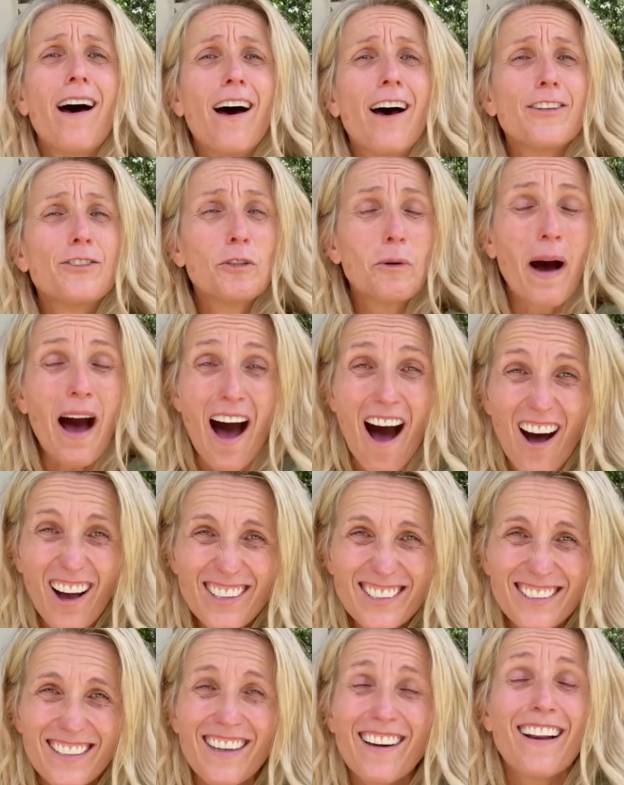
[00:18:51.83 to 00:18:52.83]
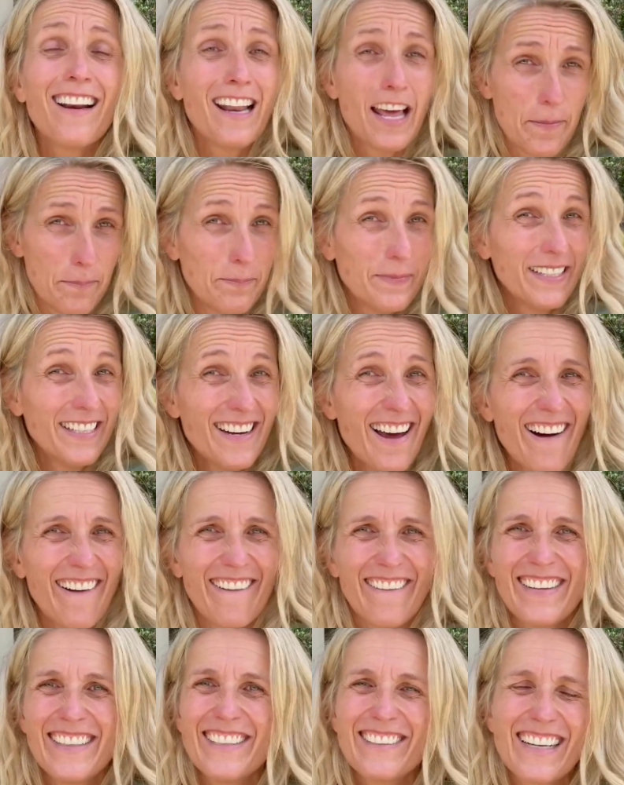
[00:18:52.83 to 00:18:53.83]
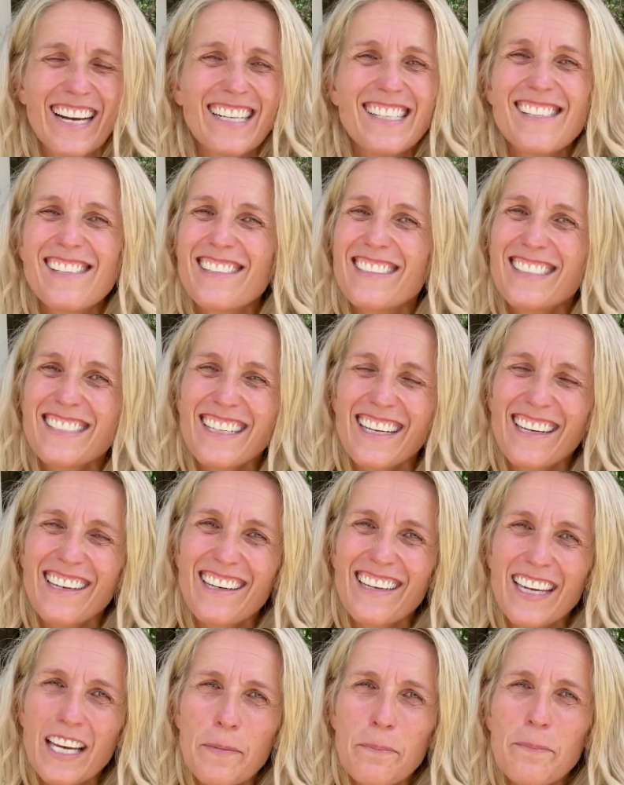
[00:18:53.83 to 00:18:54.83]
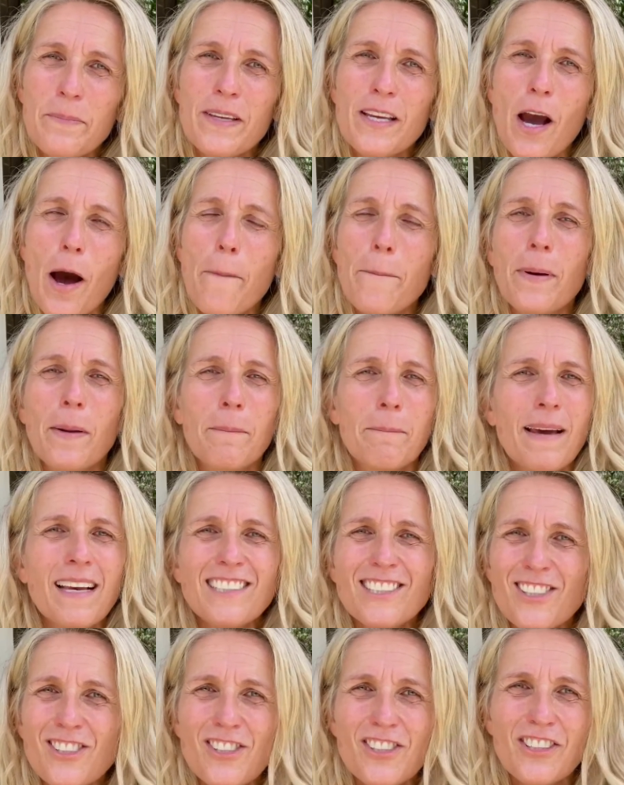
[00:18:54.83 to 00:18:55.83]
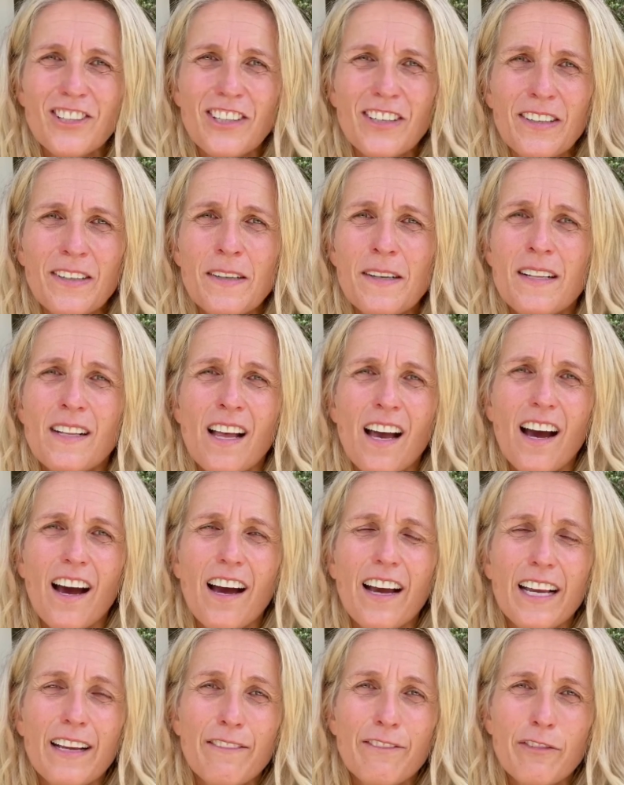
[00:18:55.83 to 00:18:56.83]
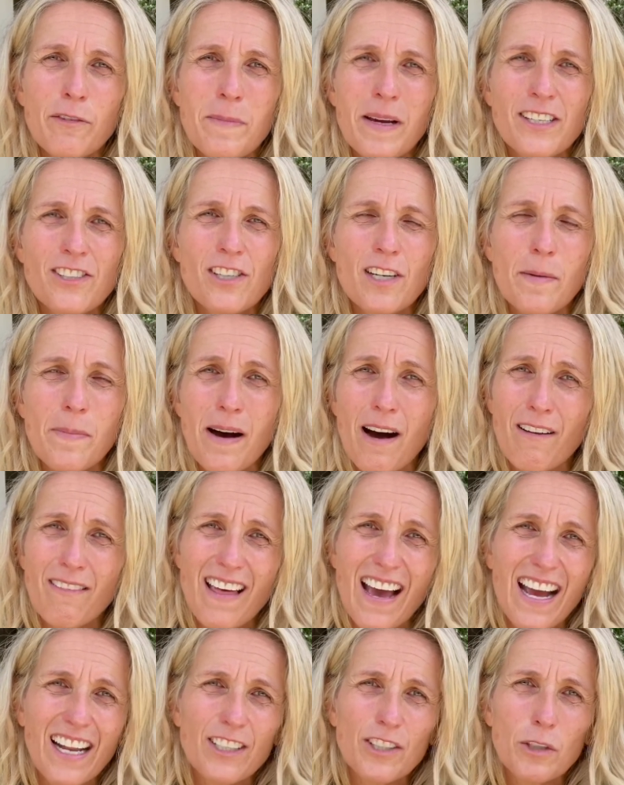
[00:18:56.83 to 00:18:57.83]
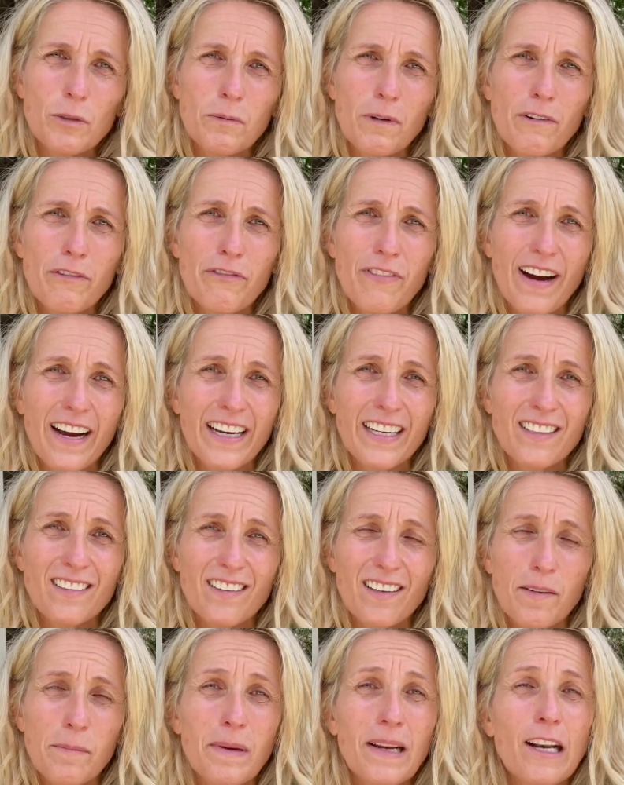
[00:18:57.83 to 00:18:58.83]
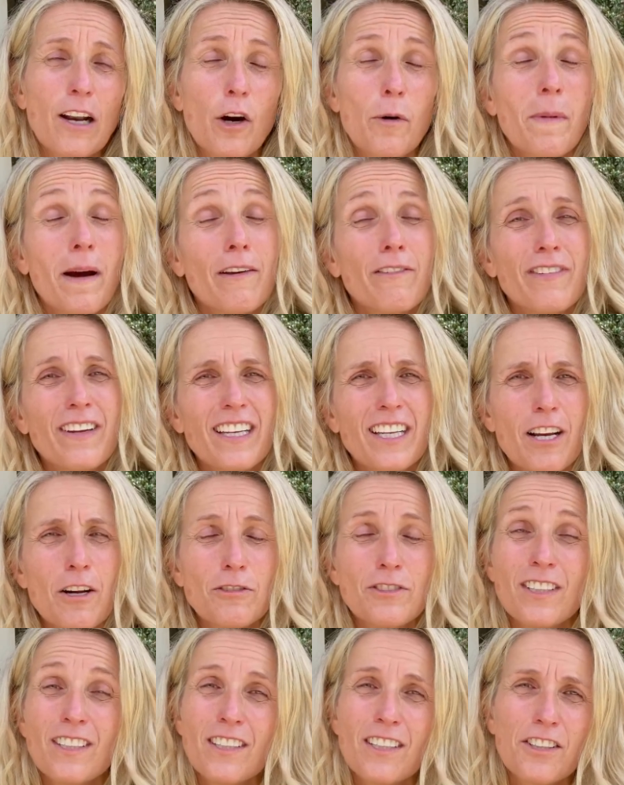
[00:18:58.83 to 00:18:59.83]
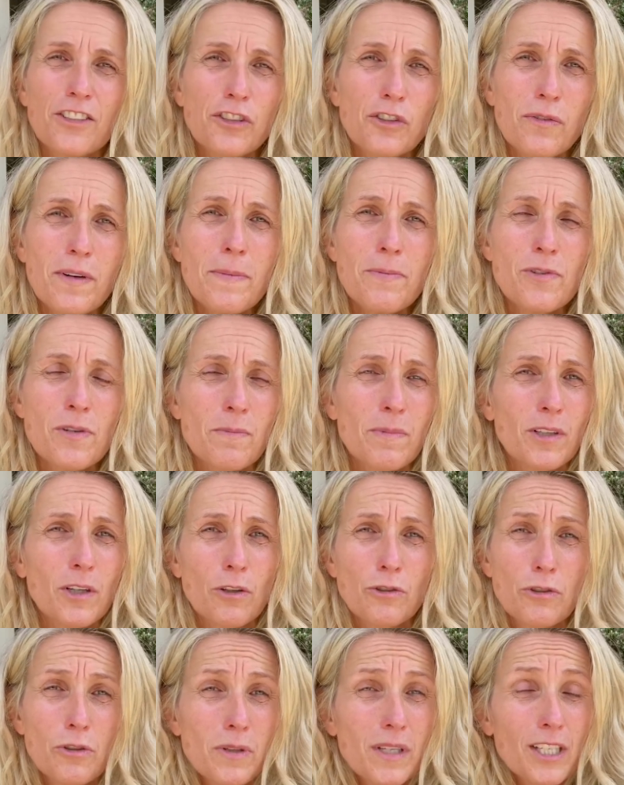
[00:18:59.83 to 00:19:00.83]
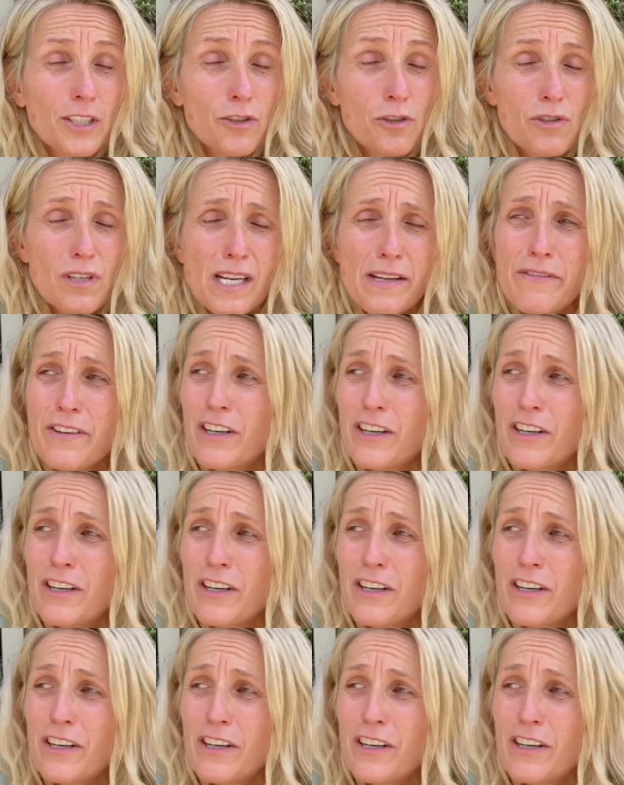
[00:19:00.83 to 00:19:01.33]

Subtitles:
to ask, let me know. You can just hit me up on Messenger. Information about that you will find below my videos in the description, but also you can just leave a